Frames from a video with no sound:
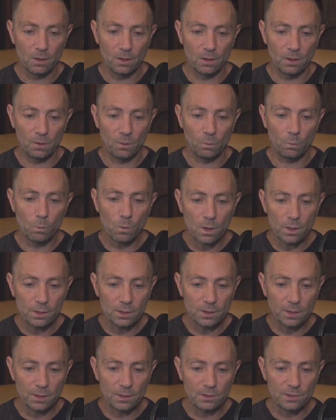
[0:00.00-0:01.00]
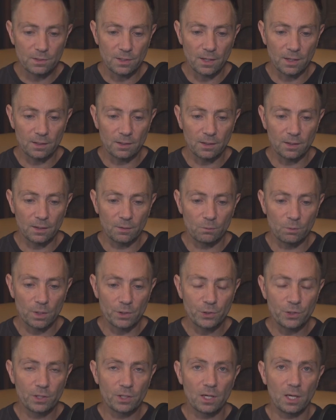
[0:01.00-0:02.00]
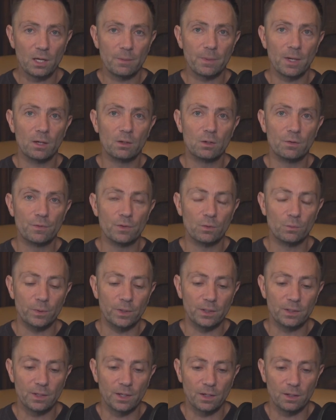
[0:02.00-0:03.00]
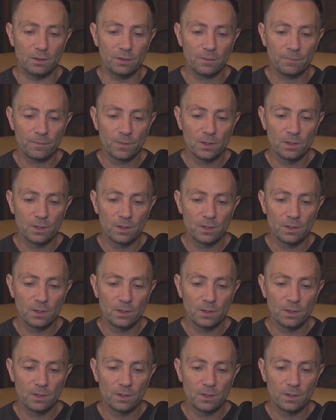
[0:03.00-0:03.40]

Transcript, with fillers: Uh, one is that uh, Russia came out over the weekend